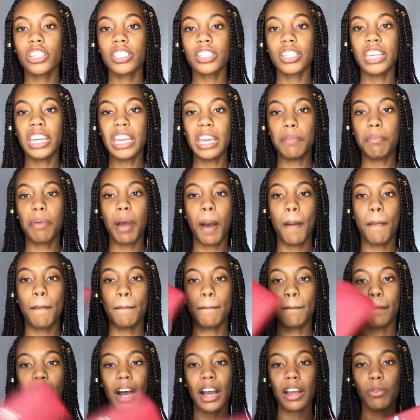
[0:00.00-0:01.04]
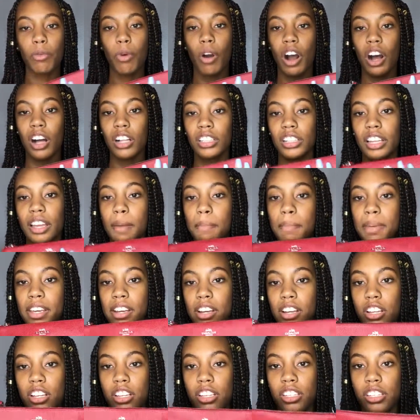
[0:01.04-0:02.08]
just keep my wallet,
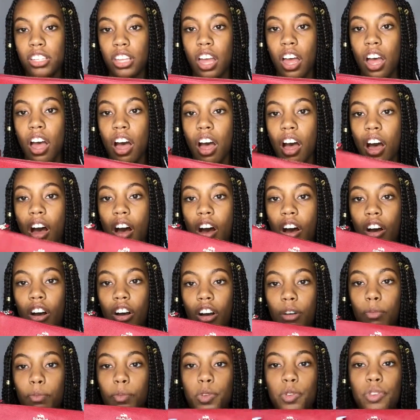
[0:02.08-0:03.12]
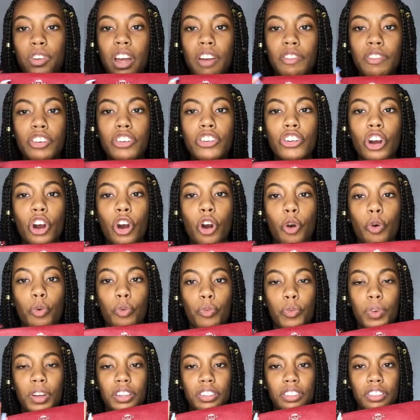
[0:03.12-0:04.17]
because you never know
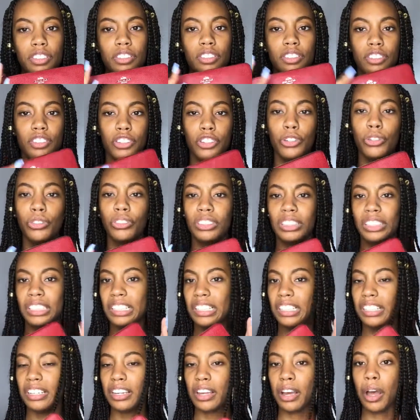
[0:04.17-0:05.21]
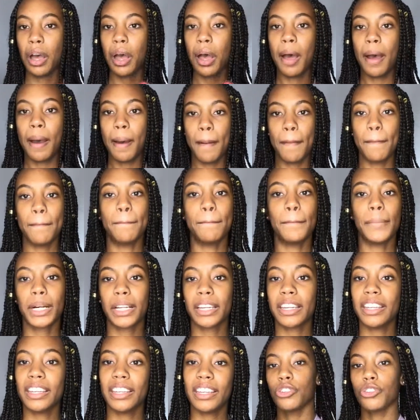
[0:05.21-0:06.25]
when you'll need
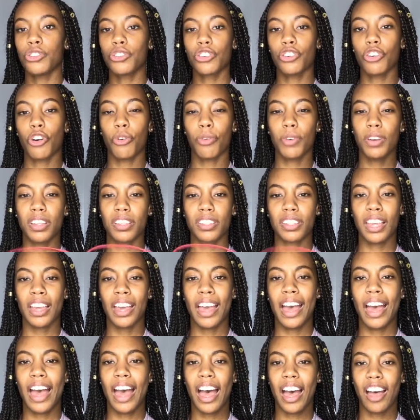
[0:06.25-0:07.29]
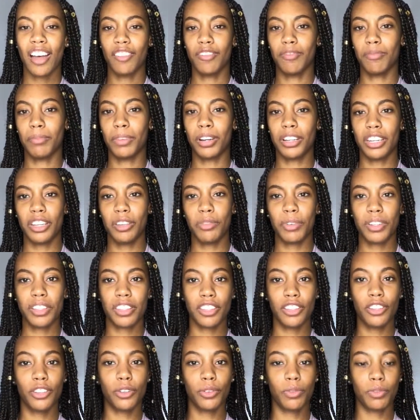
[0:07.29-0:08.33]
money. You should always have money
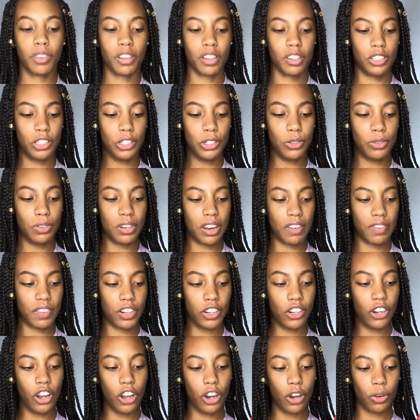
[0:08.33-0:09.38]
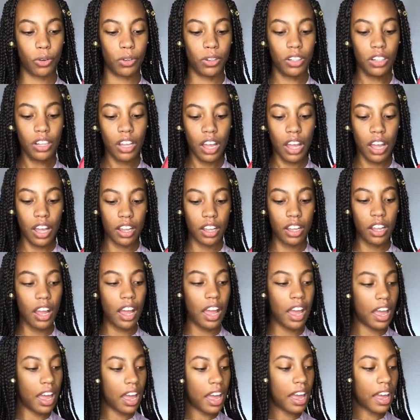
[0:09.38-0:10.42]
with you, because you never know.
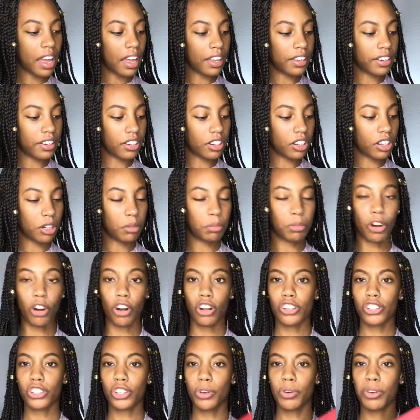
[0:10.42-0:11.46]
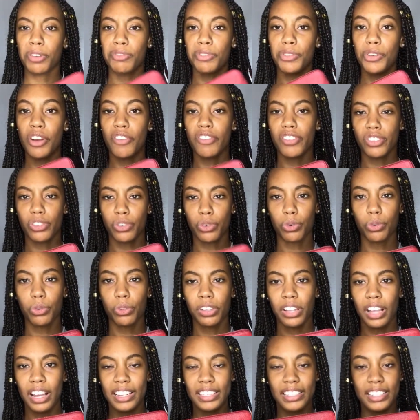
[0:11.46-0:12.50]
And also, if you have a
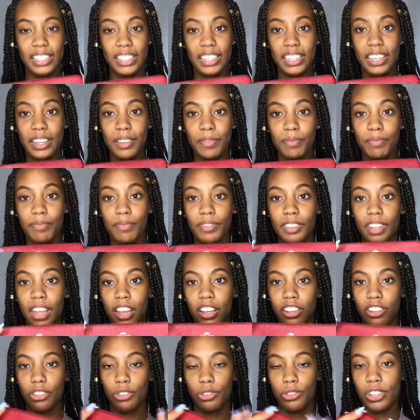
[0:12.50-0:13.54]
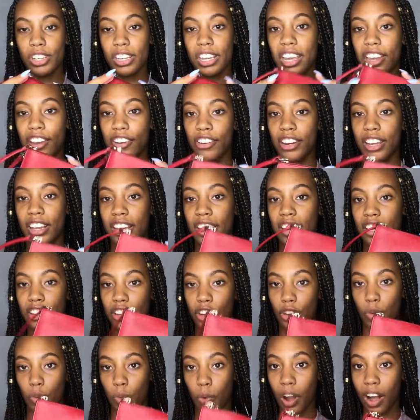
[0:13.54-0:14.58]
school ID, you should carry it in
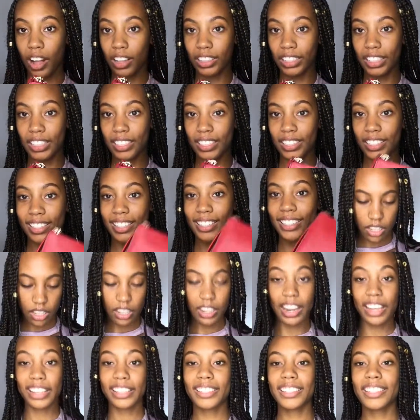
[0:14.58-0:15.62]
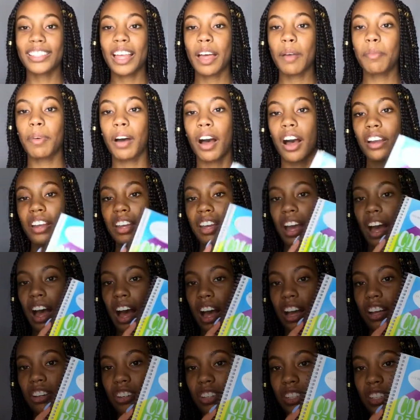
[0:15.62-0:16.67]
your wallet. Next in that pocket,
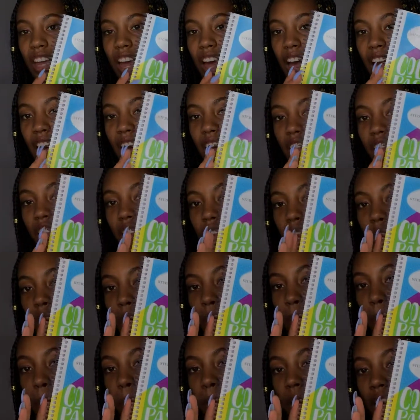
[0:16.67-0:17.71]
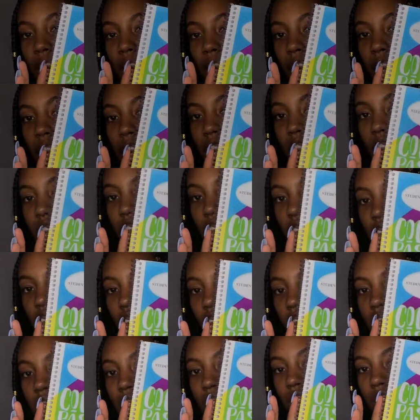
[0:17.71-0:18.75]
I just have my
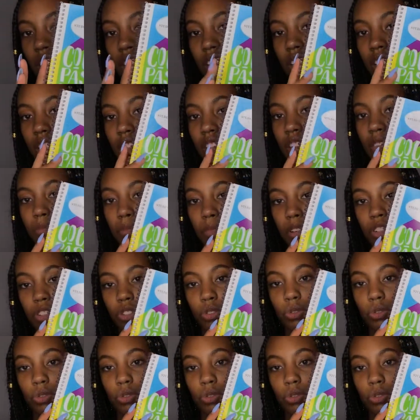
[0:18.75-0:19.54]
agenda, my